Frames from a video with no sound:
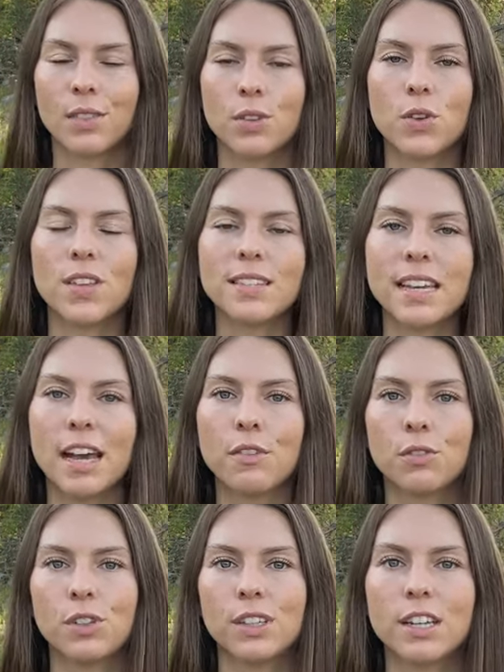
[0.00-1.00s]
Through this, I
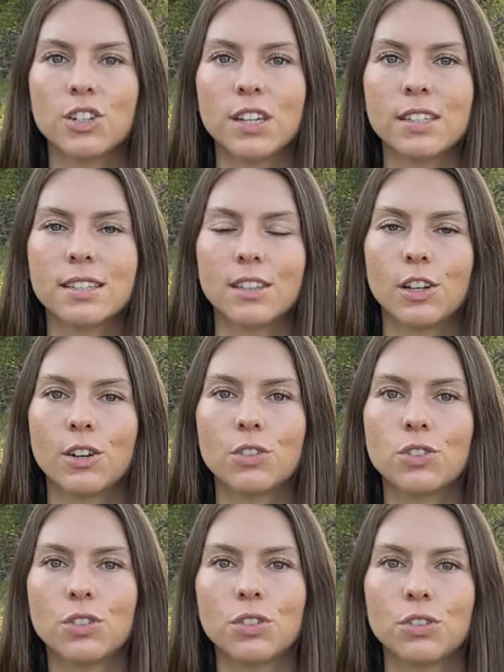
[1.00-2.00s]
have really just
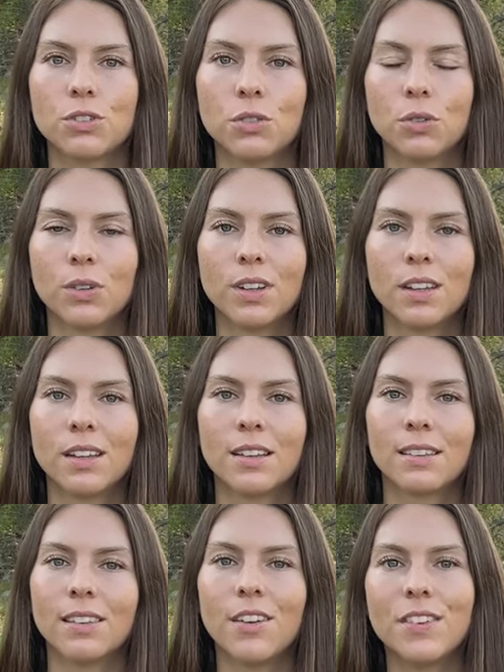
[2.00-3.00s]
learned to
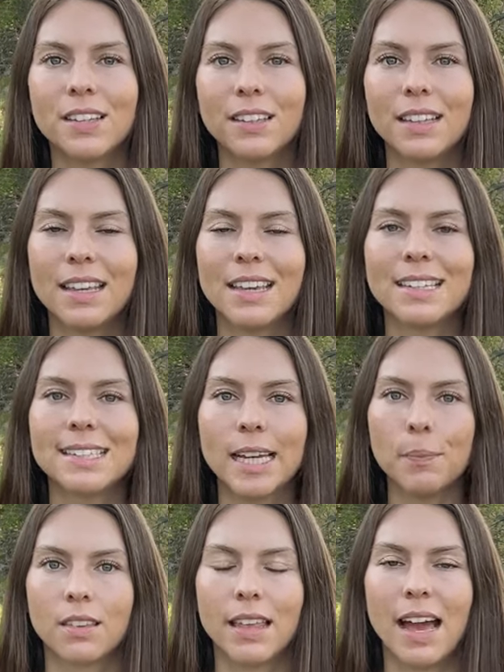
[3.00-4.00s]
lovingly
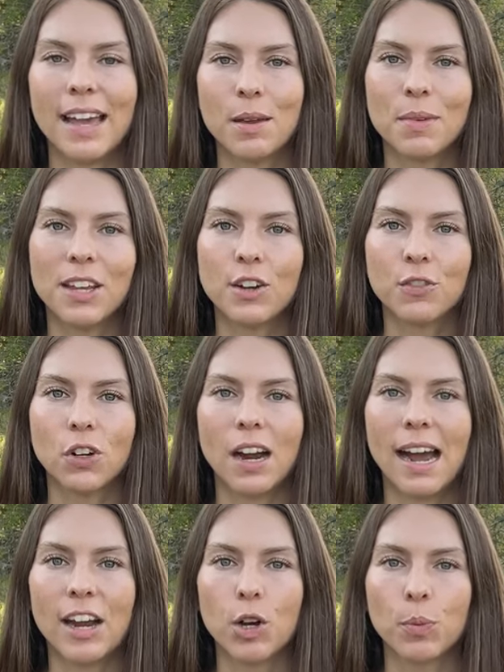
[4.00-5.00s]
accept that I am here for a
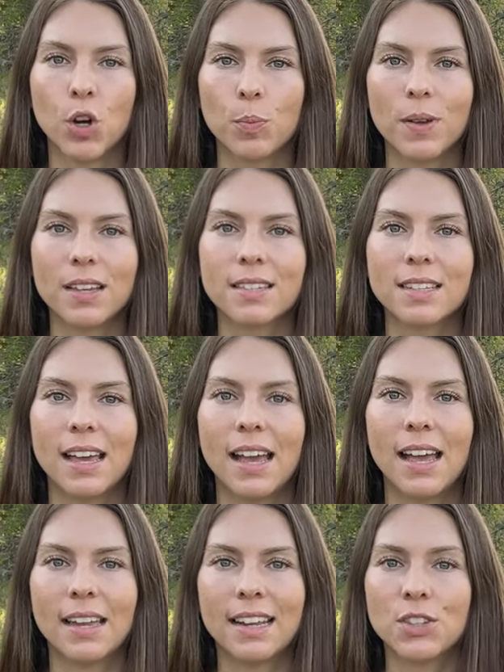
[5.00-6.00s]
higher purpose,
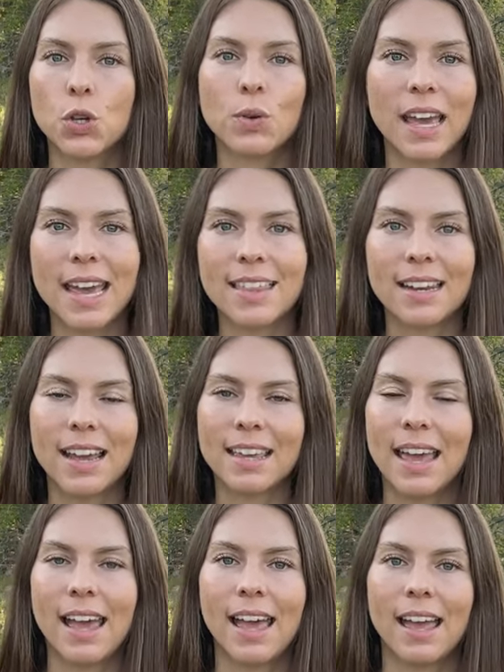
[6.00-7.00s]
and it's okay that I
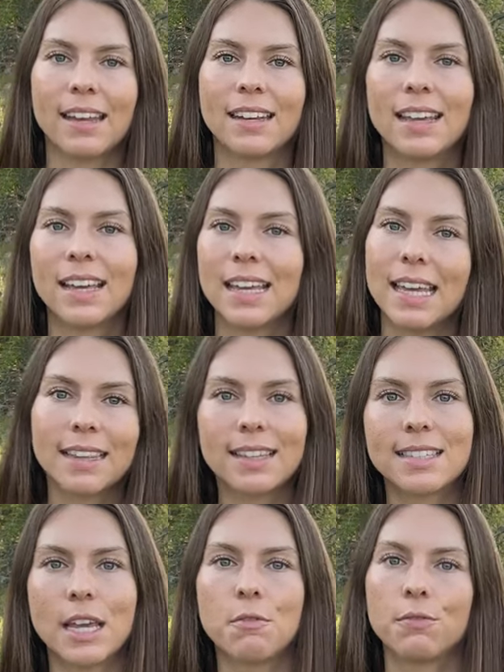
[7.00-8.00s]
can't eat the
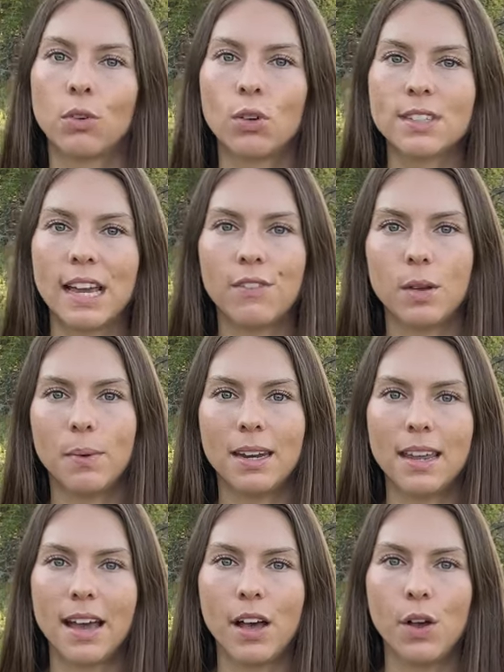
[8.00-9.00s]
same food as
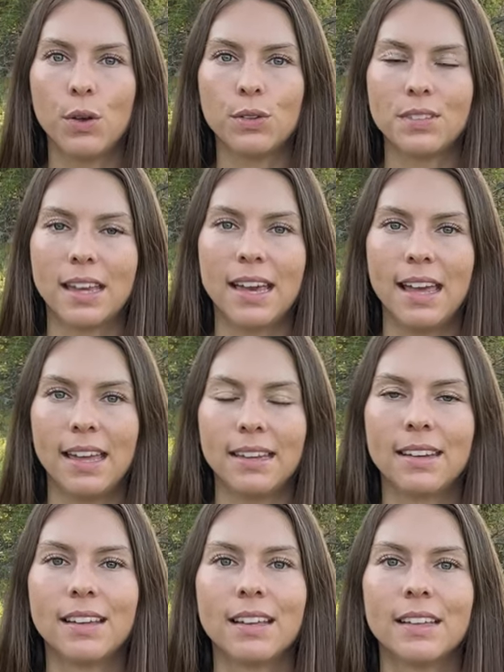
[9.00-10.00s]
everybody else
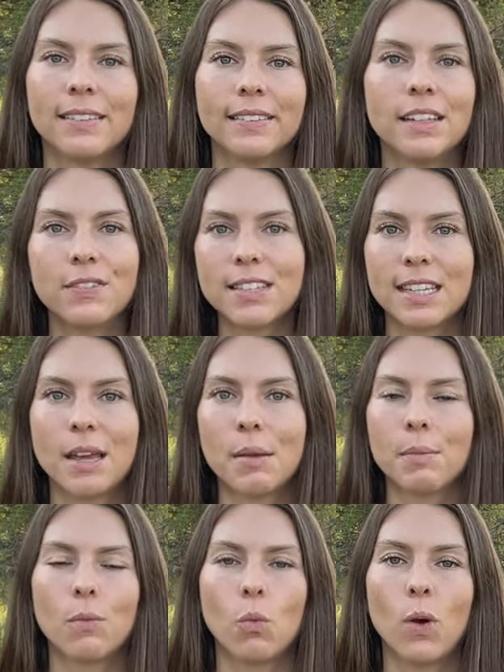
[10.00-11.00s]
and live the
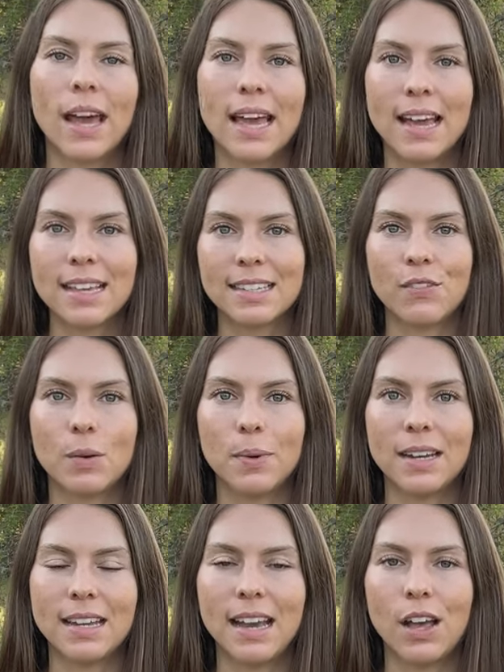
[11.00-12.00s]
same way as
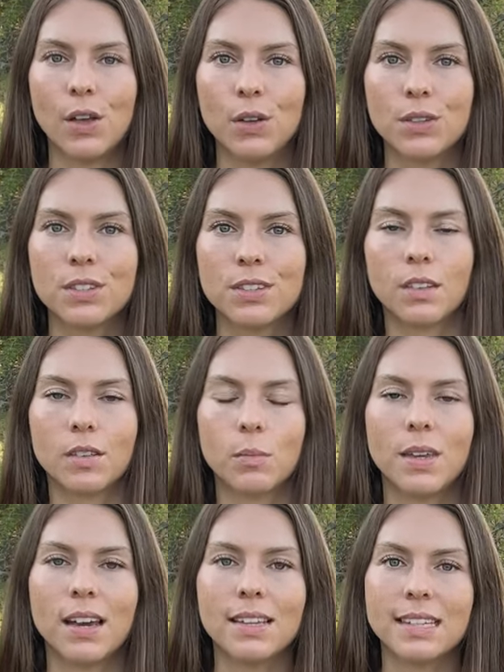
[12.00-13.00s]
everybody else,
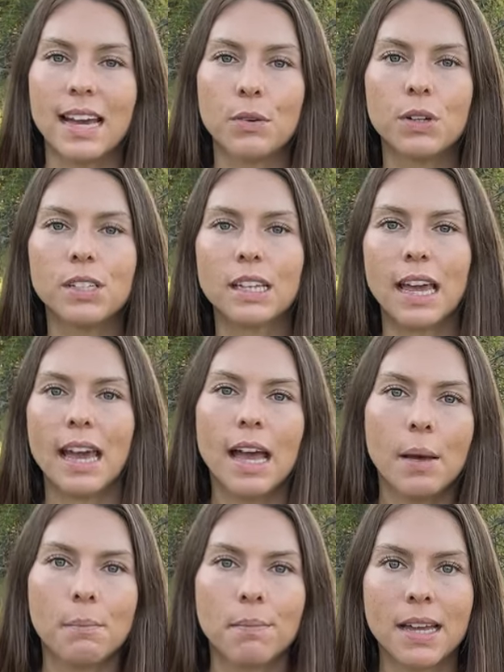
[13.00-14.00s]
because I really
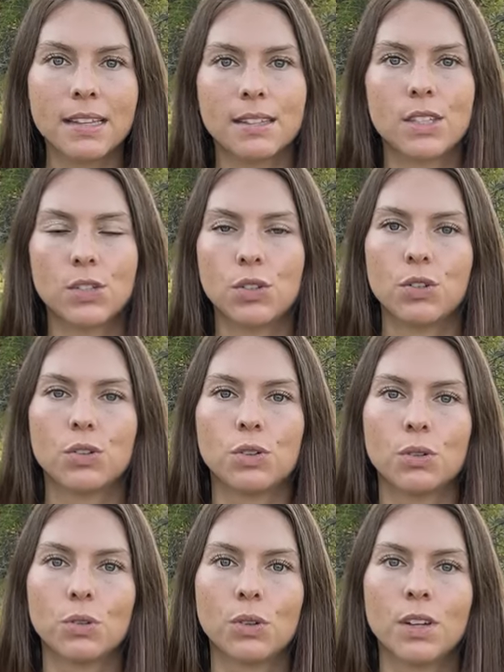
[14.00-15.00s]
am meant
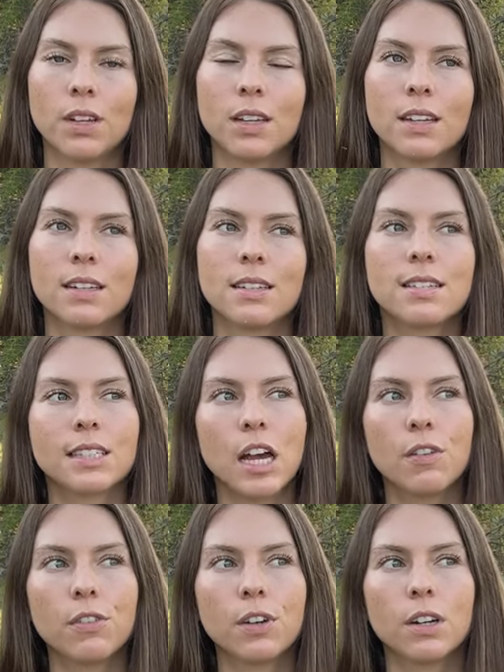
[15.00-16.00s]
to
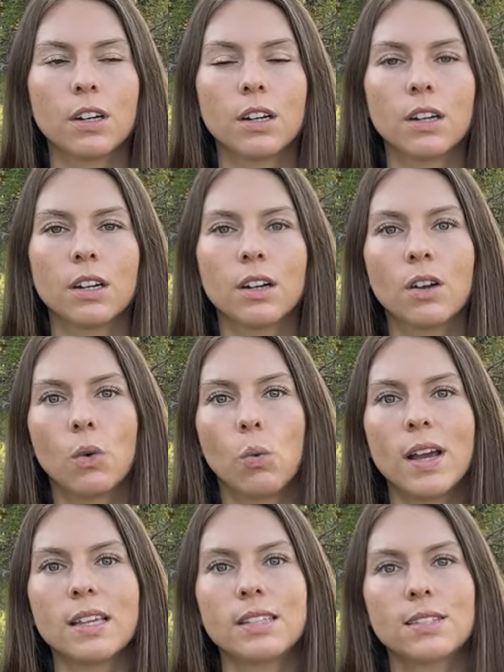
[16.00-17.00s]
discover
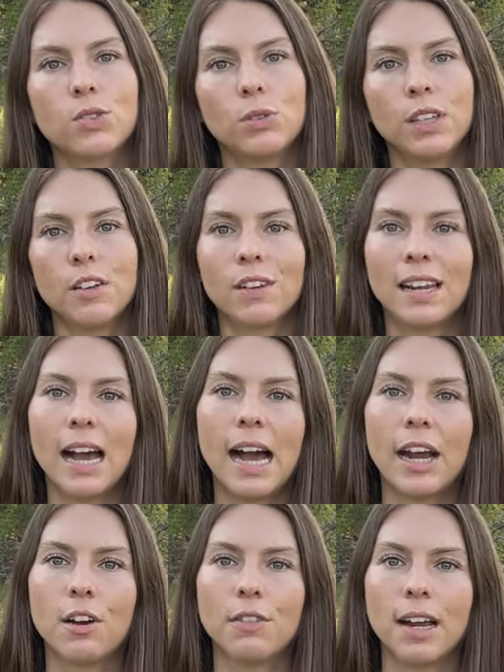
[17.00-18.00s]
ways to live in a
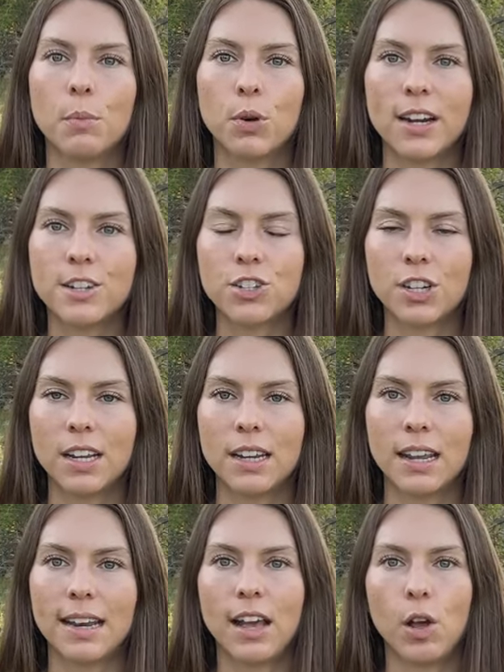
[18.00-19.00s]
higher
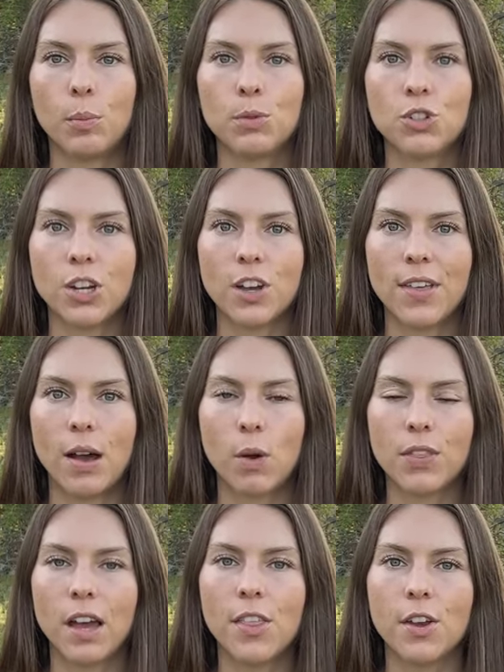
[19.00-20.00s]
vibration and help share that
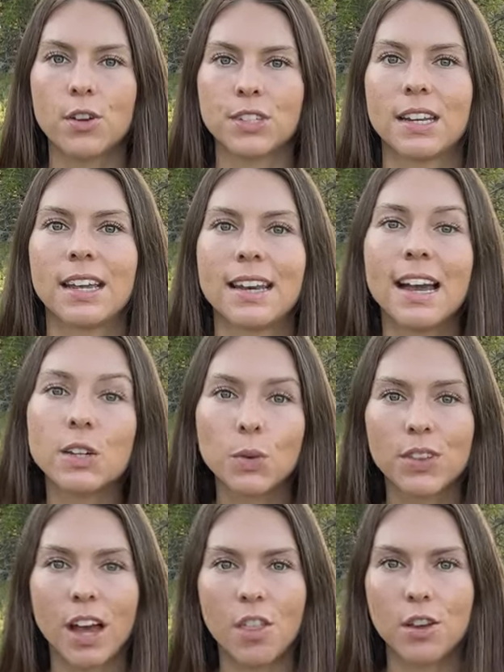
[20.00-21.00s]
with others and connect
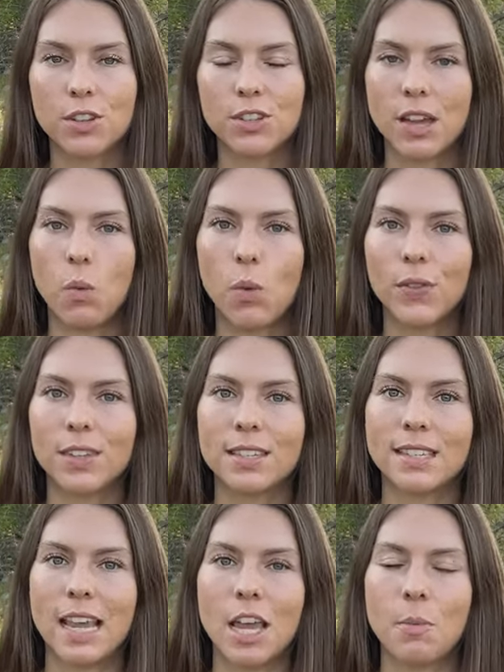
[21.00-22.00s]
with others that want the
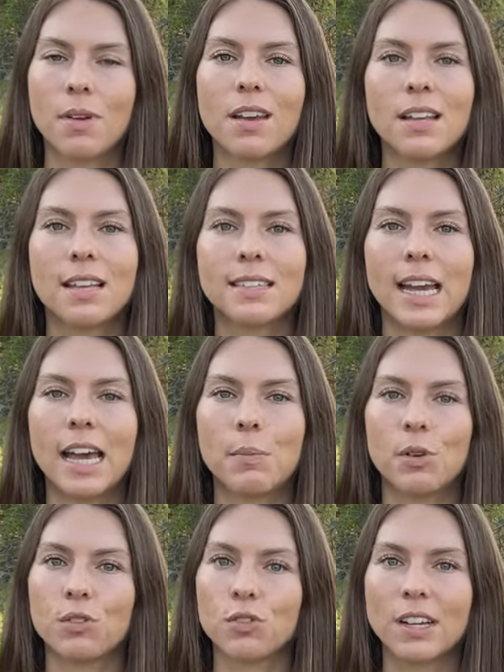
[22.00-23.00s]
same type
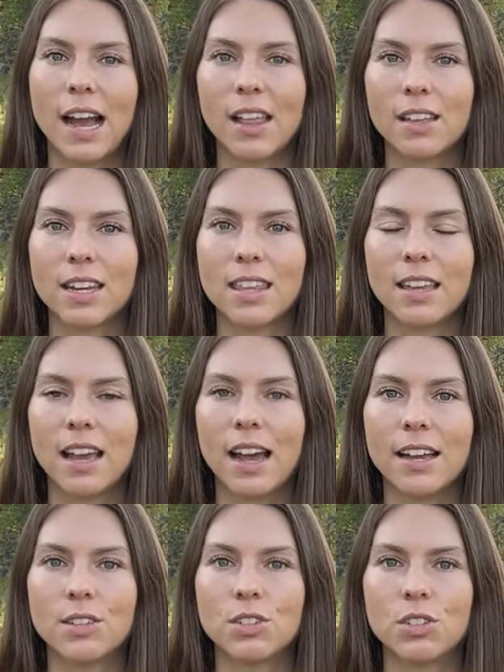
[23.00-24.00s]
of reality that
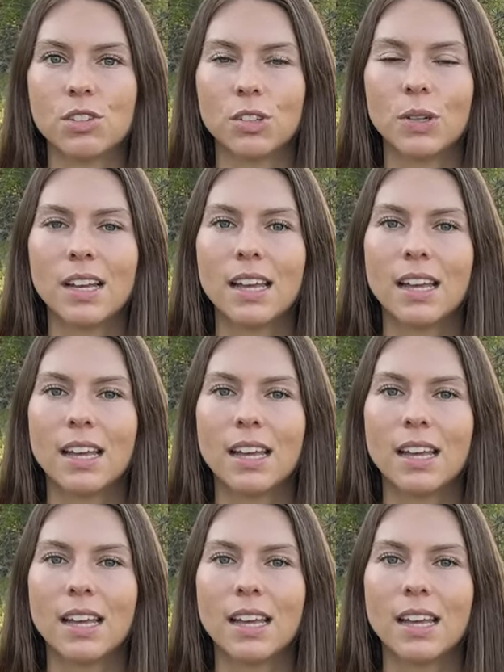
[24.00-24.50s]
I do.